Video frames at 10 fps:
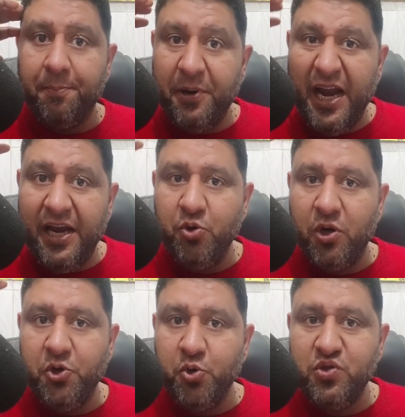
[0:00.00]
the brain
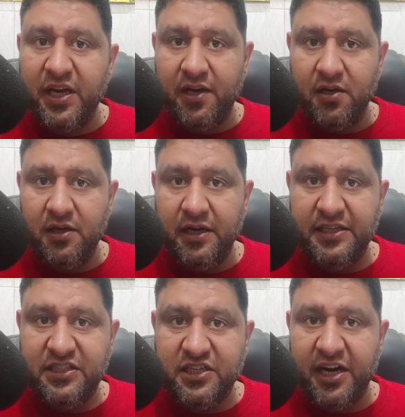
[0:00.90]
you are using
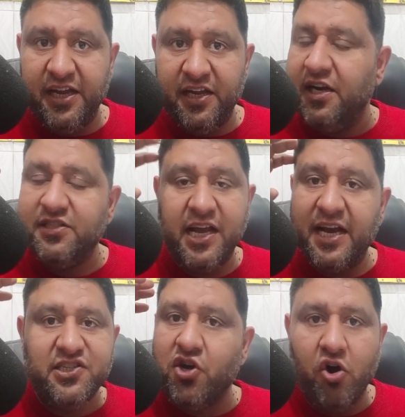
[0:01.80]
in studying, it's
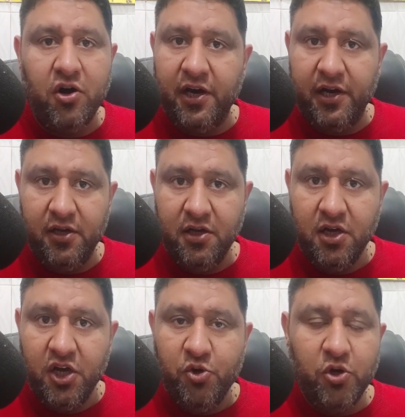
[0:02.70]
extraordinary.
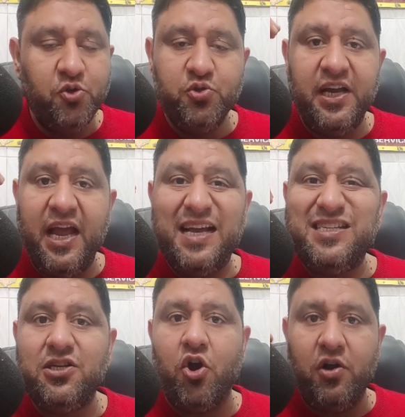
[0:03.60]
You're using
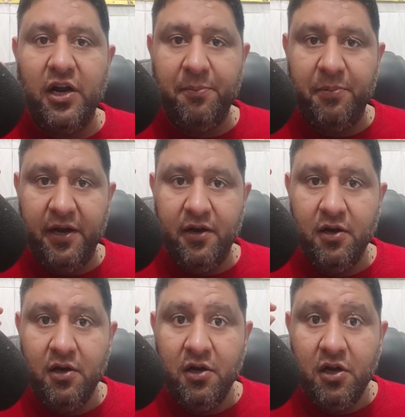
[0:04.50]
extraordinary brain.
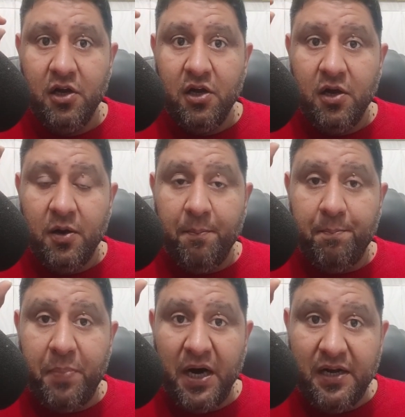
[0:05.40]

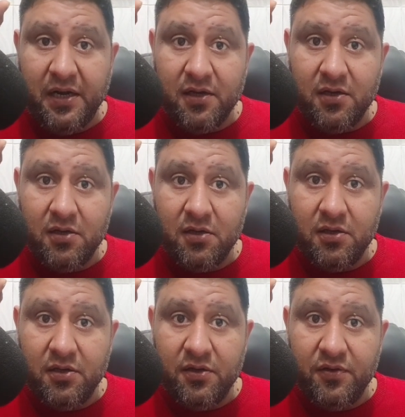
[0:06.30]
But
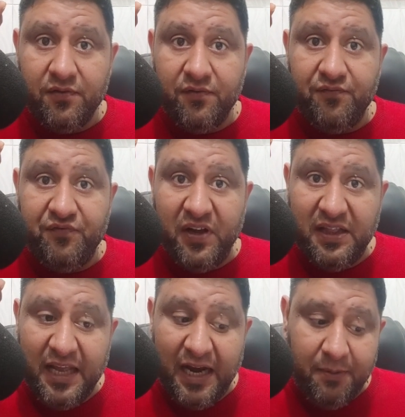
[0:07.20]

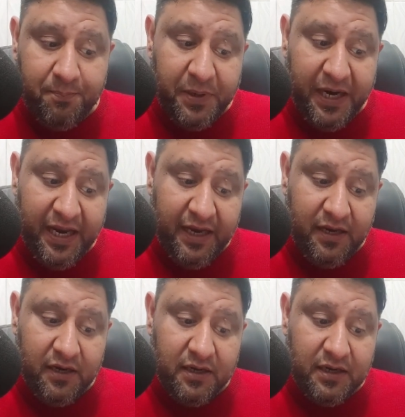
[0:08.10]
will that
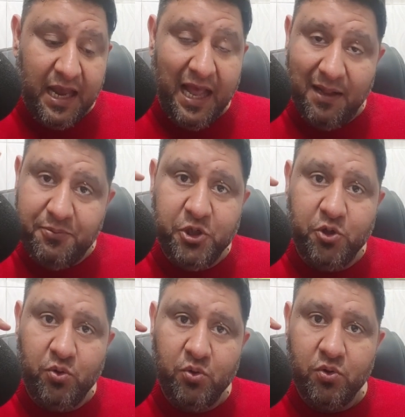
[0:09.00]
brain help
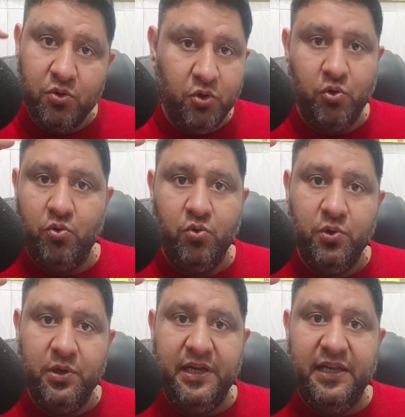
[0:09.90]
you? No.
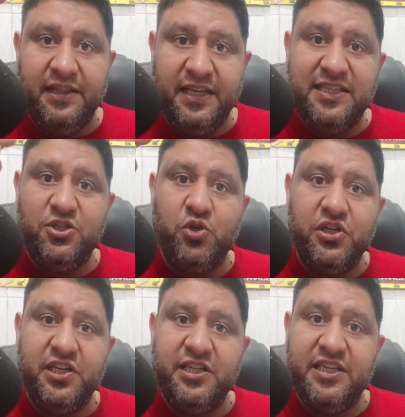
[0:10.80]
This
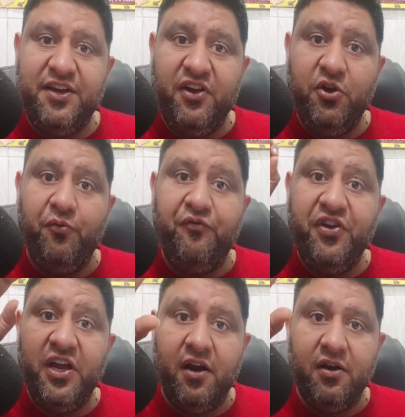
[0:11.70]
education is giving you
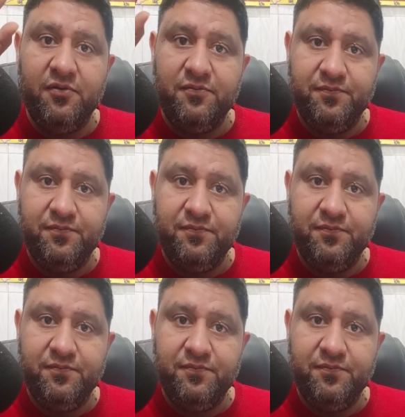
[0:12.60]
fear.